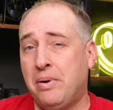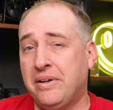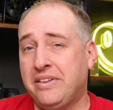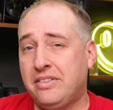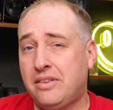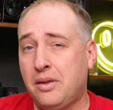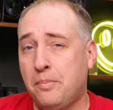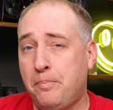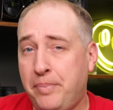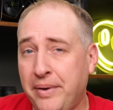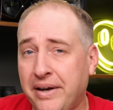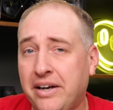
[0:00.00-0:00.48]

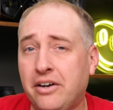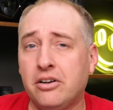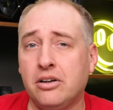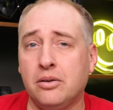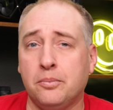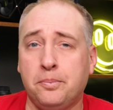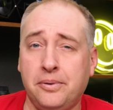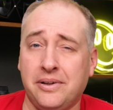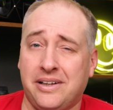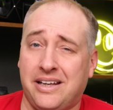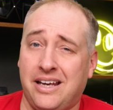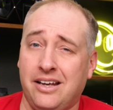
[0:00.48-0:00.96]
But the bigger
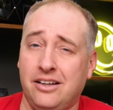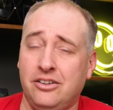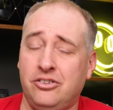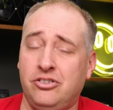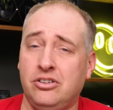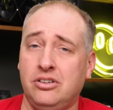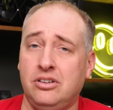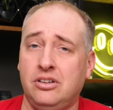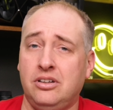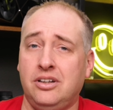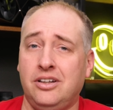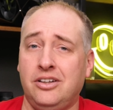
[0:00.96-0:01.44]

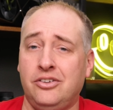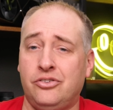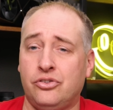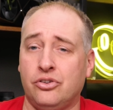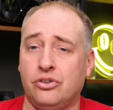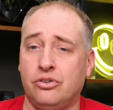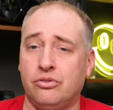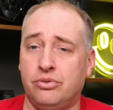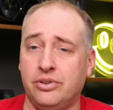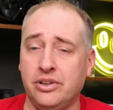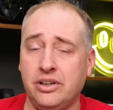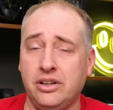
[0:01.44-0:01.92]
implication is
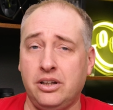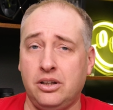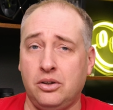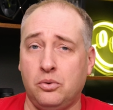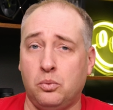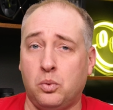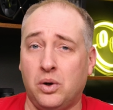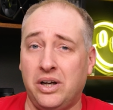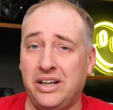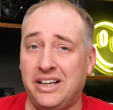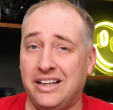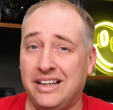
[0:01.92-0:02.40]
really
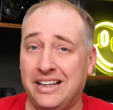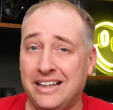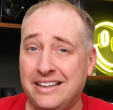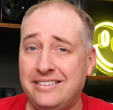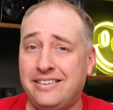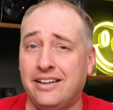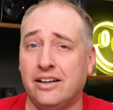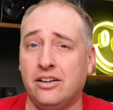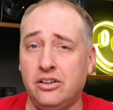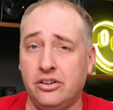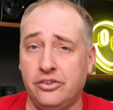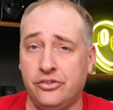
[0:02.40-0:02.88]
what
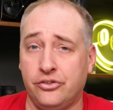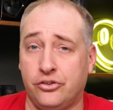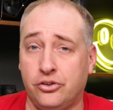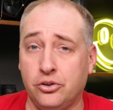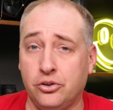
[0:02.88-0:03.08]
Intel is